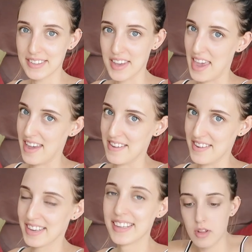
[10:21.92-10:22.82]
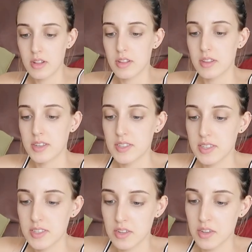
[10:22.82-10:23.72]
Okay, hang on. This
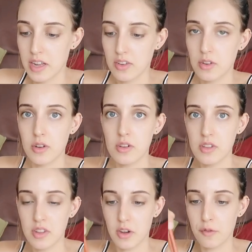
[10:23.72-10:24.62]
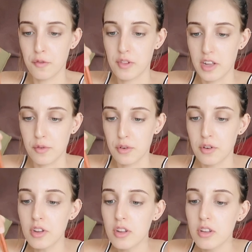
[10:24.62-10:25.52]
is the natto, the
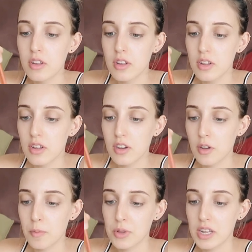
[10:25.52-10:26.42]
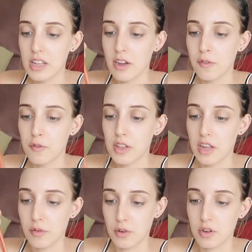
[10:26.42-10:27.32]
unflavored, completely
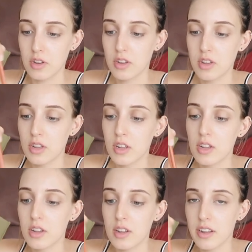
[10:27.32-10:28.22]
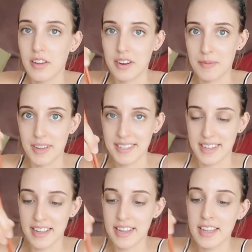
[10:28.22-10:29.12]
unflavored. Gonna mix
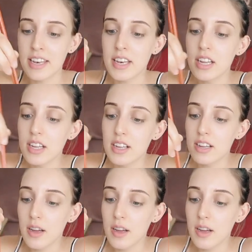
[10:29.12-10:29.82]
it in.